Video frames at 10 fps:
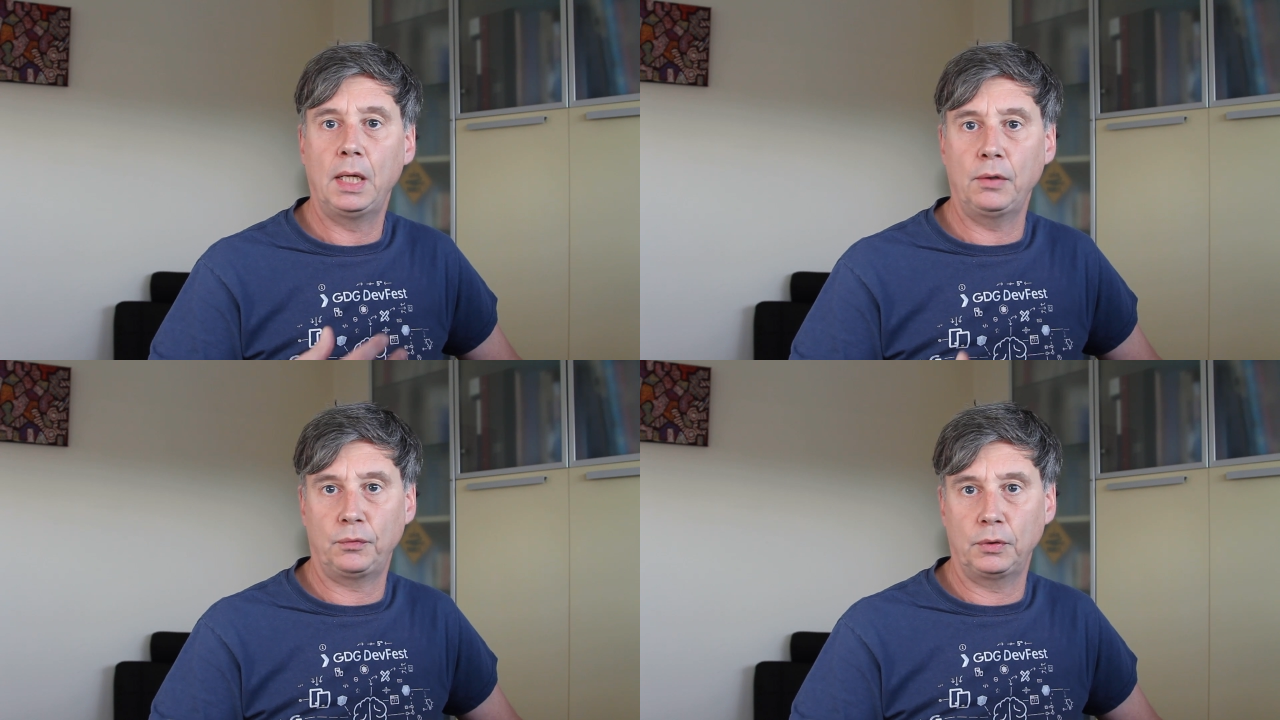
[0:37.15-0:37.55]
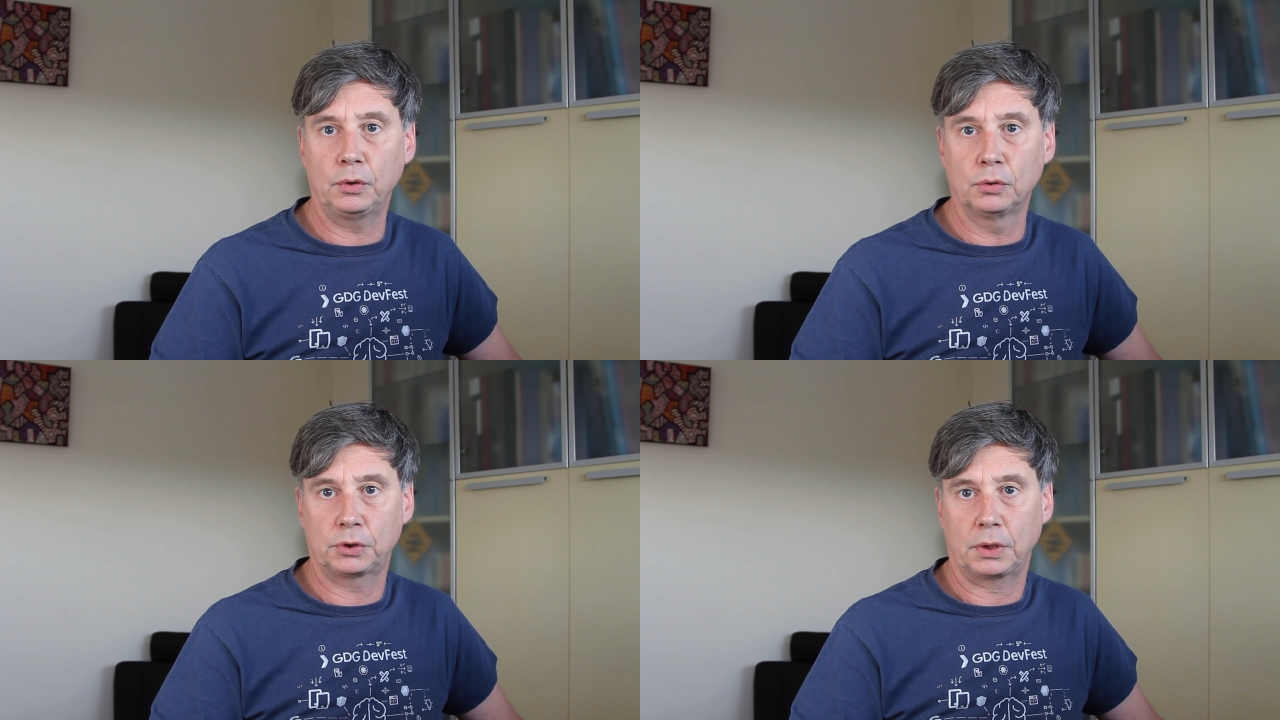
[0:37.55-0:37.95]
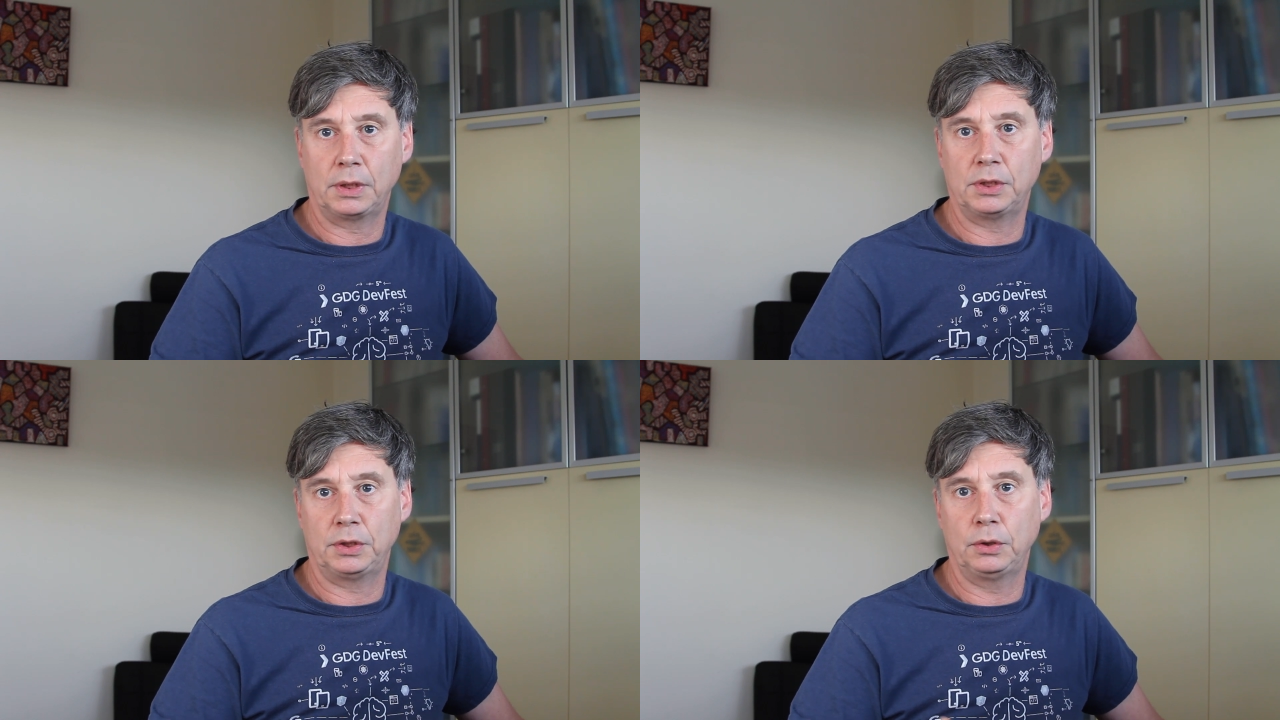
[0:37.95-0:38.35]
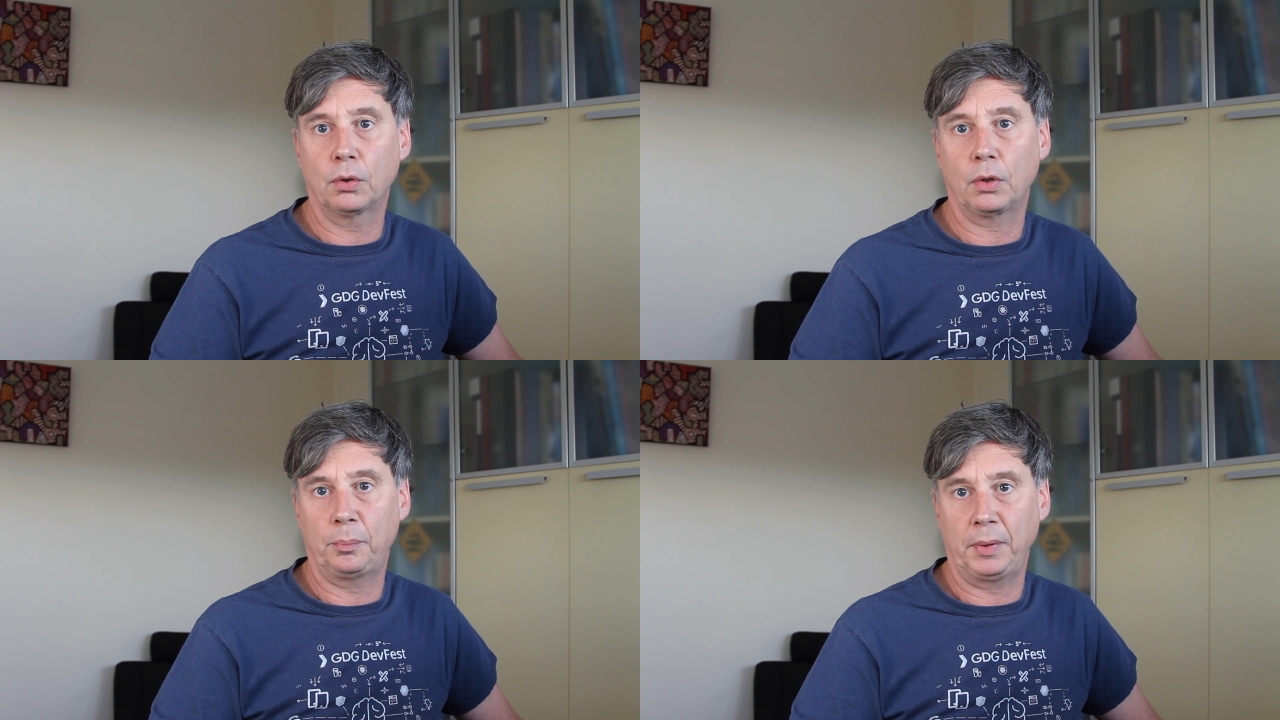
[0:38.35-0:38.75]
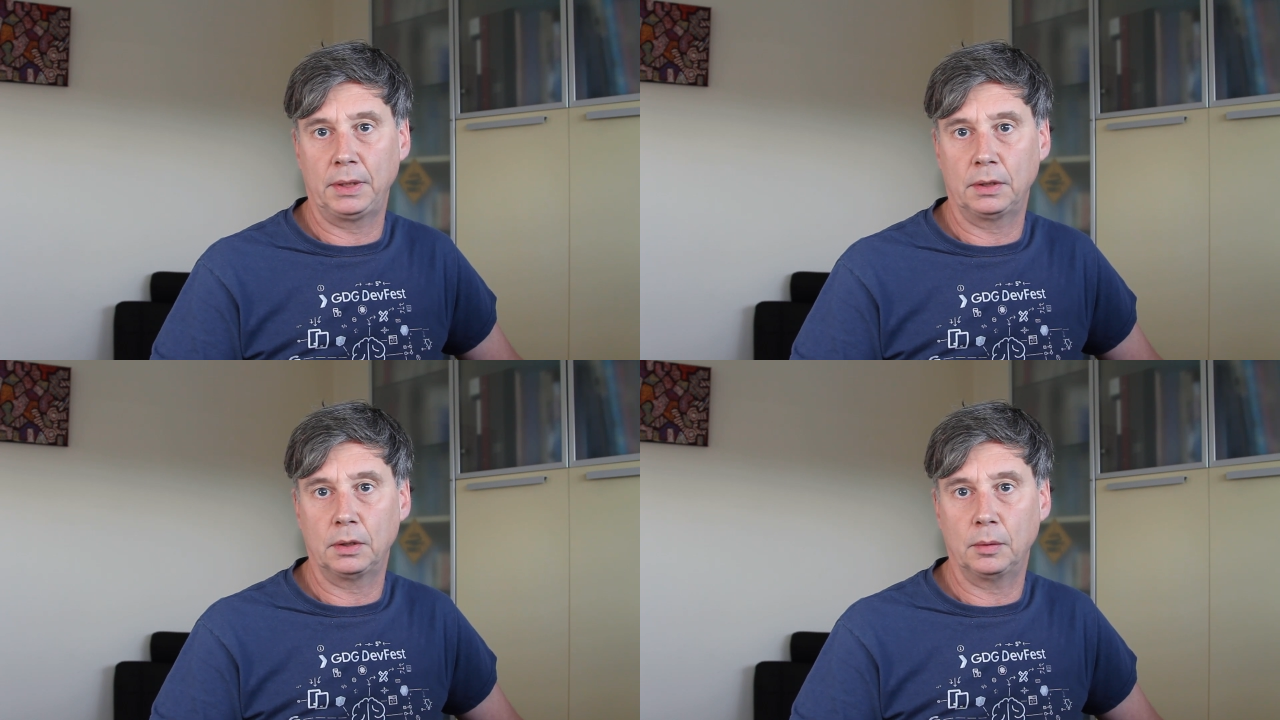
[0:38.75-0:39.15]
If a user is in your
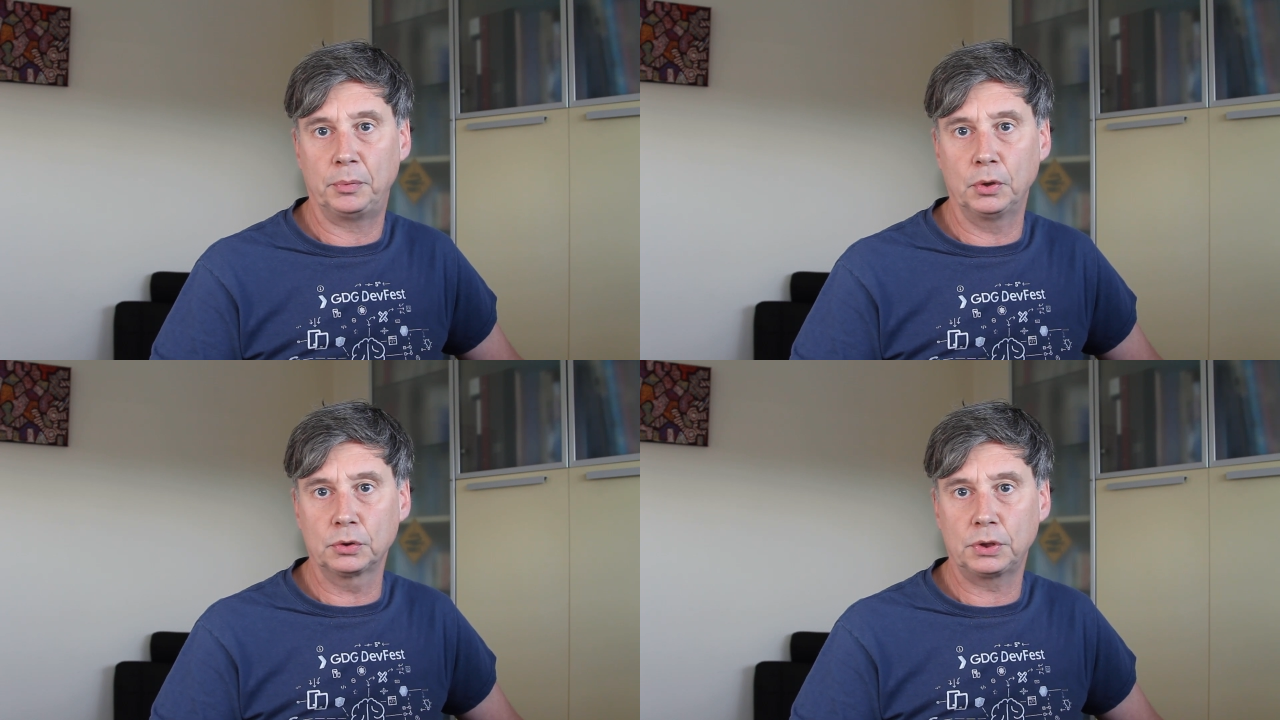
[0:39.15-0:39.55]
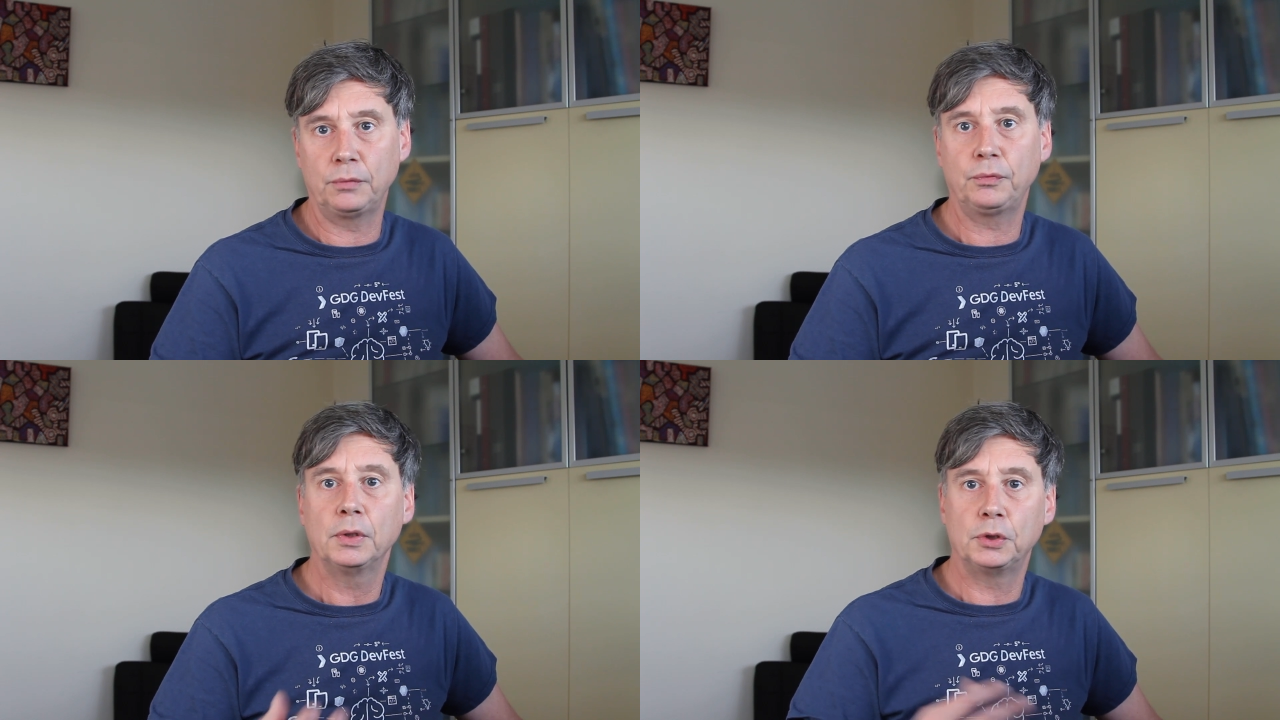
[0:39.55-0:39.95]
opinion abusive,